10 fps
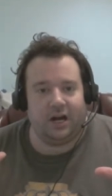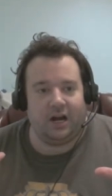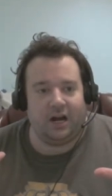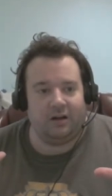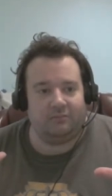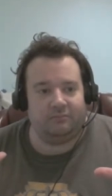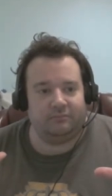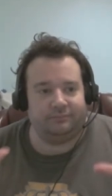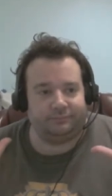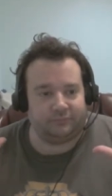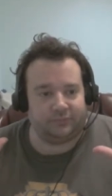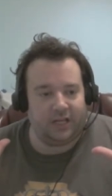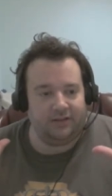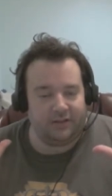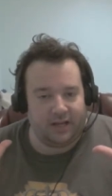And
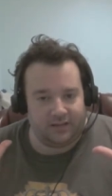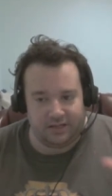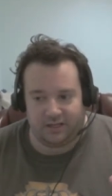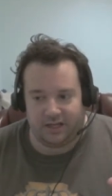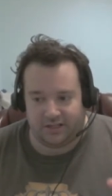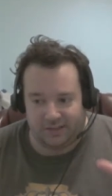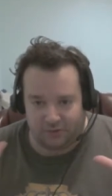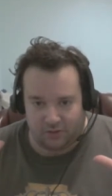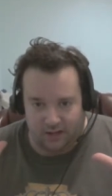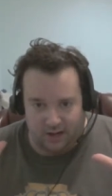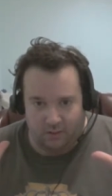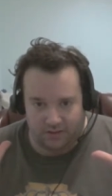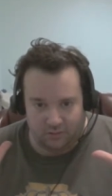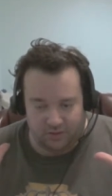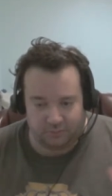the idea is I
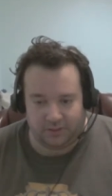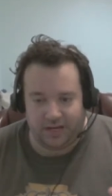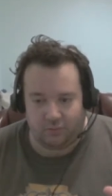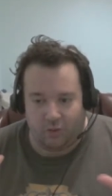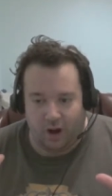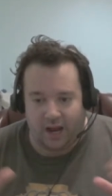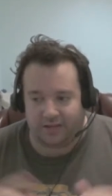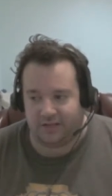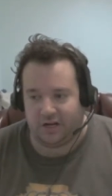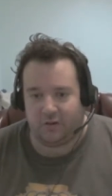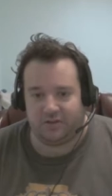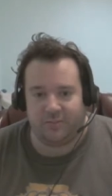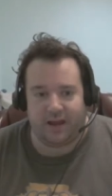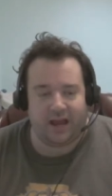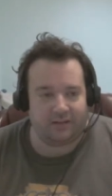want to explain why DRM is
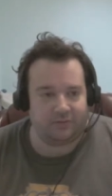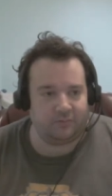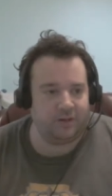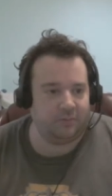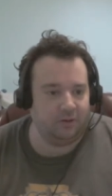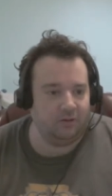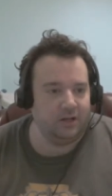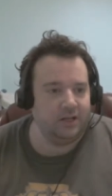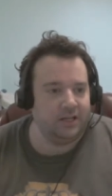bad for people,